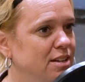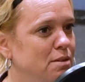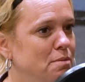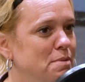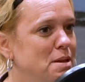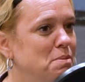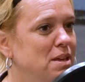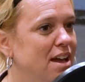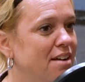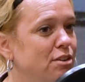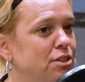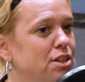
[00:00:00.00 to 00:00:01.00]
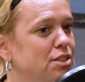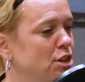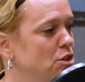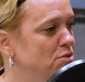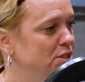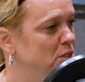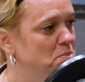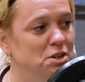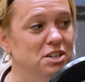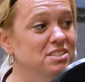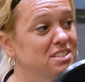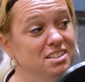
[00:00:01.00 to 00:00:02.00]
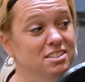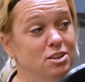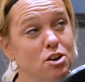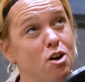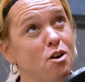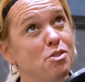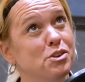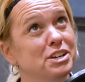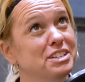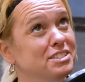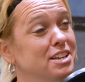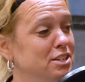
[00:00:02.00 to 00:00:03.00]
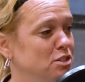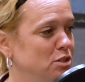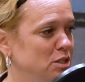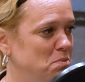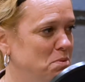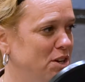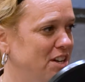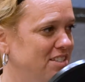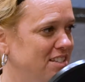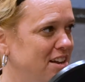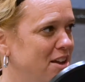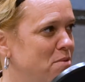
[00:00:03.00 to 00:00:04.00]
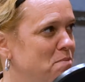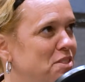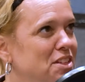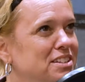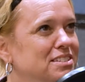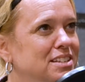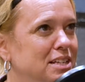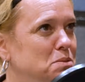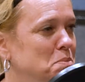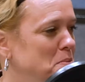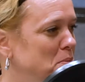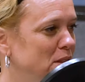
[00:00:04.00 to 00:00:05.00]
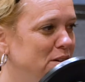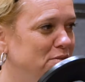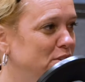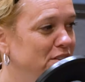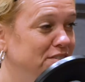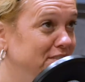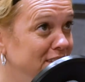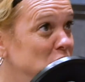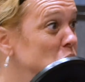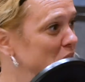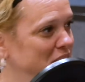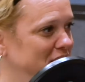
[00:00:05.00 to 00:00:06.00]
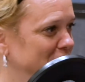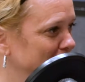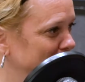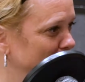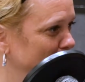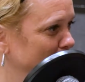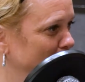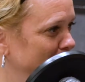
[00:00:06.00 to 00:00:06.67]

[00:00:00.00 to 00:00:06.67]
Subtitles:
maybe everything that you've experienced isn't all there is yet to experience. And I hope that sets people up for the 27 days to go.